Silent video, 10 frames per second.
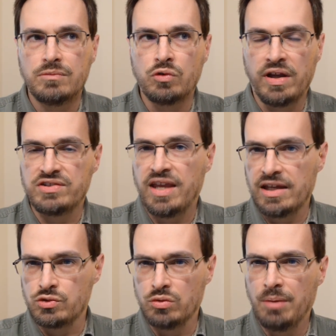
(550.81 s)
Grant's
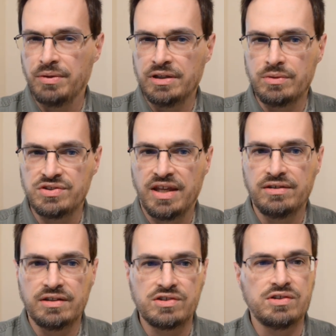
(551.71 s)
hands were up and he was
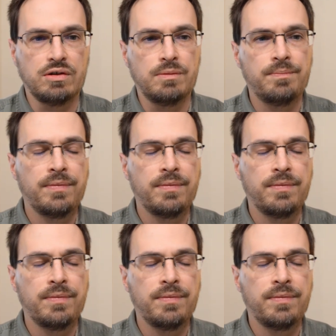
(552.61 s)
standing still.